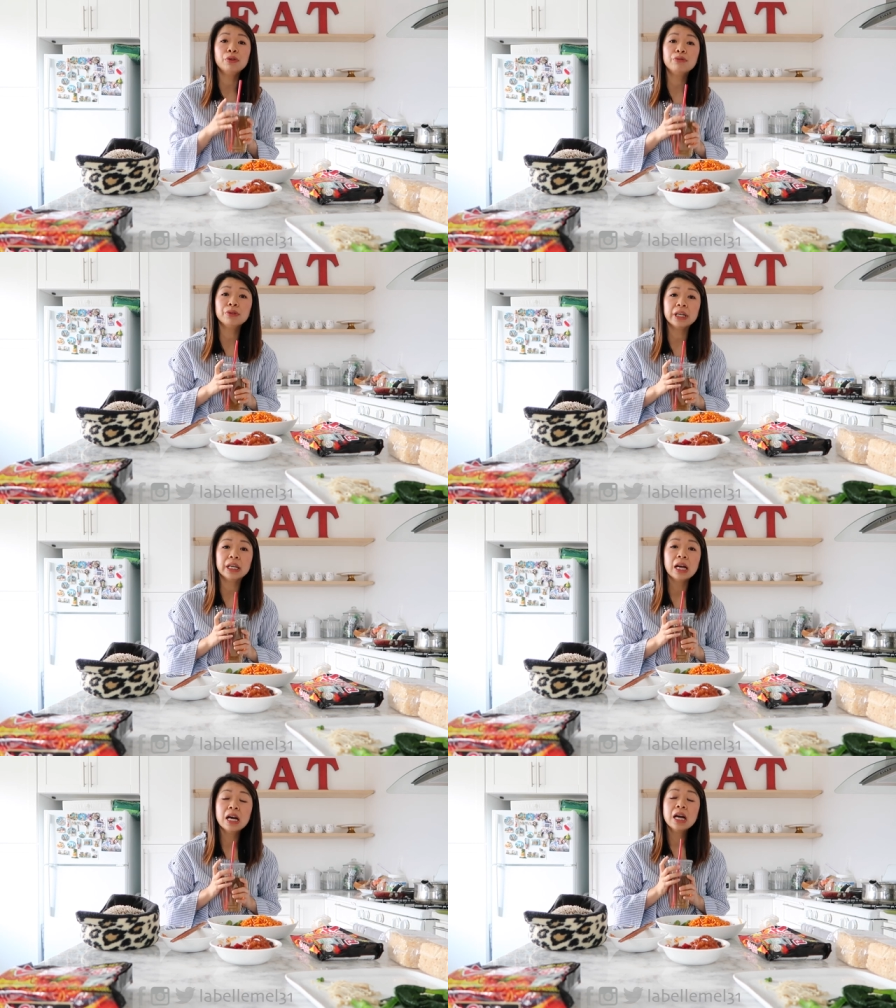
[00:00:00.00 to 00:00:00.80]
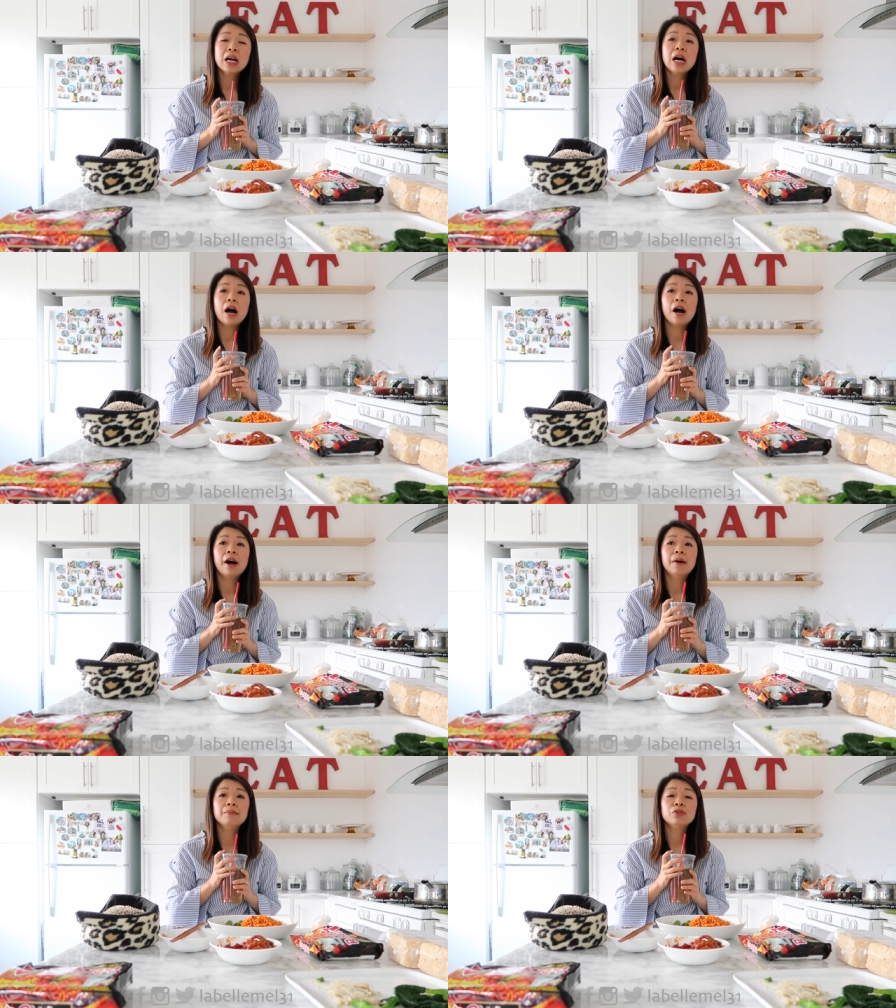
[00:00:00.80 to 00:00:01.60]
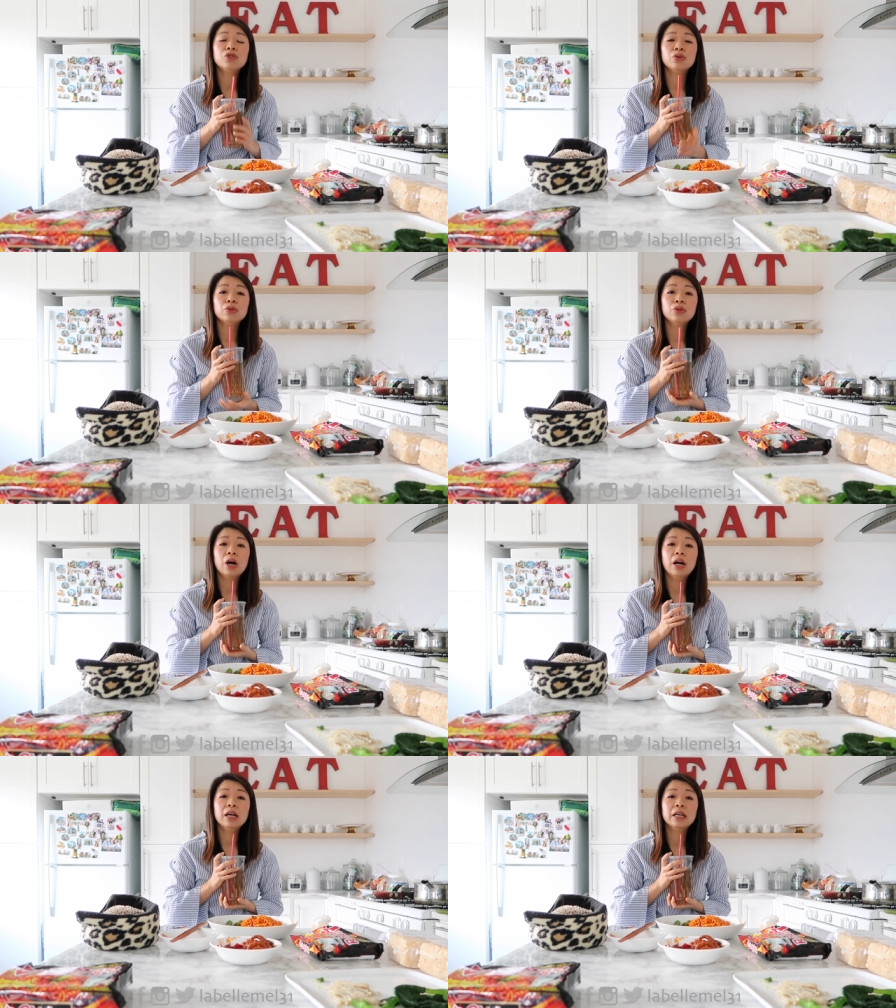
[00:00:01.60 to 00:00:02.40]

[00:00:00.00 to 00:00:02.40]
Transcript: feel free um, to